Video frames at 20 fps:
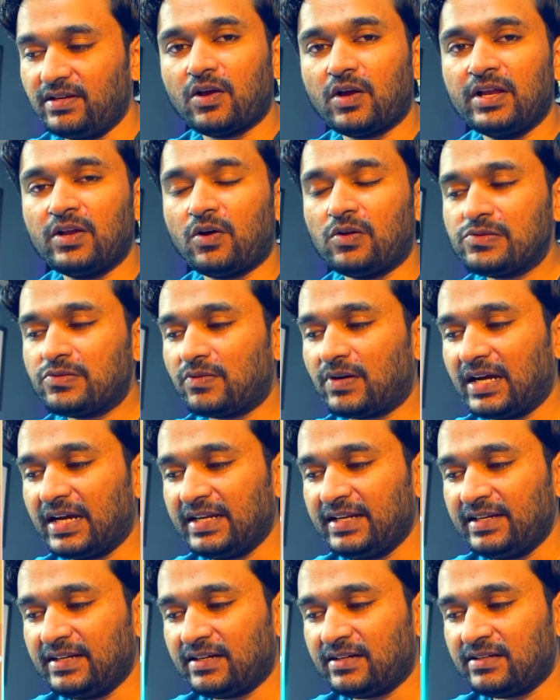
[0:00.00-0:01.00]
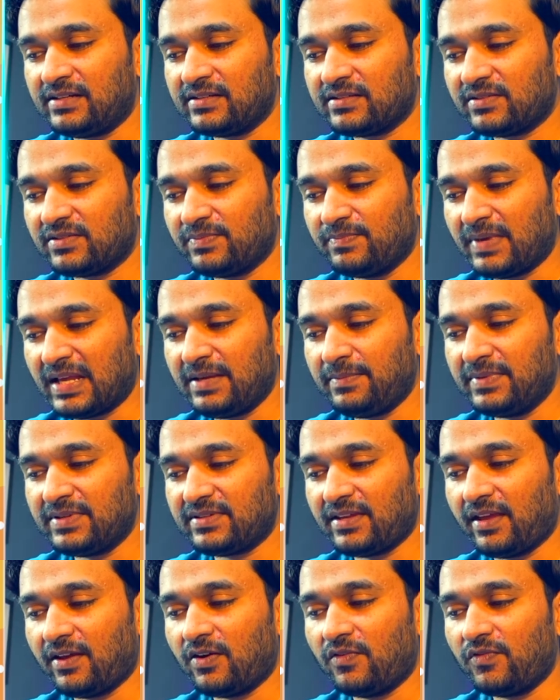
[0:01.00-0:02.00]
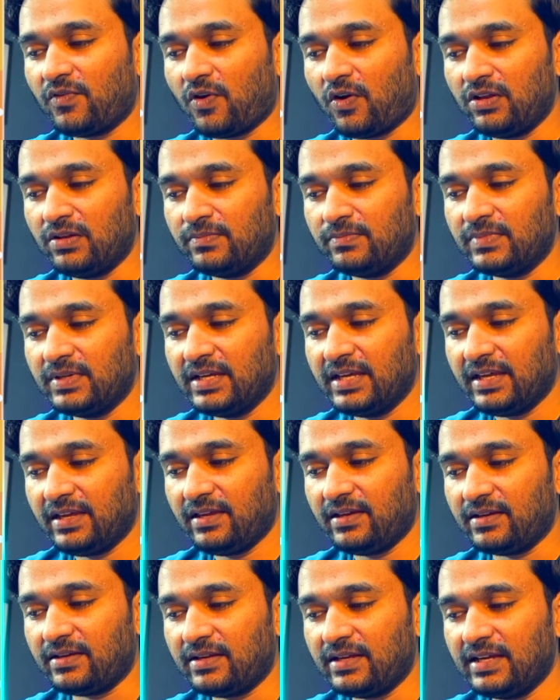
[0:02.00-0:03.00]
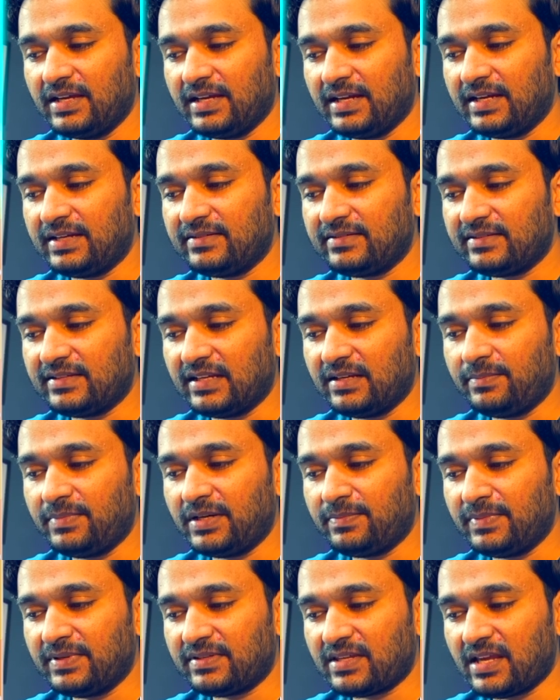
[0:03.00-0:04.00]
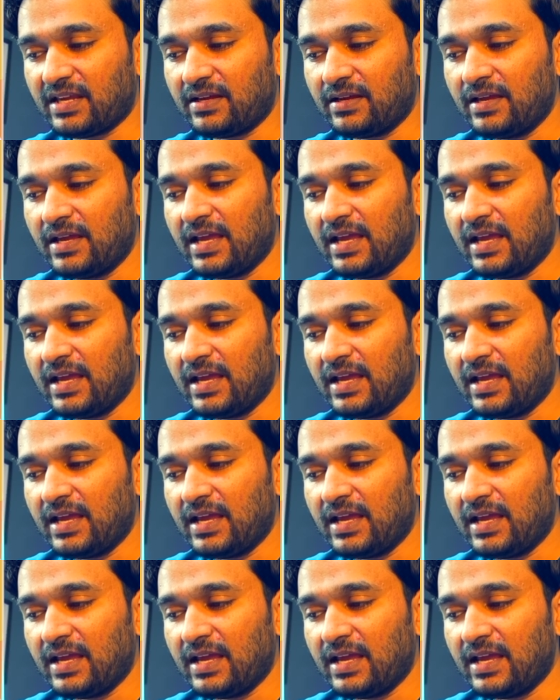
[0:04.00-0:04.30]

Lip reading: And also I did a spelling mistake of column here. It is deliberate mistake.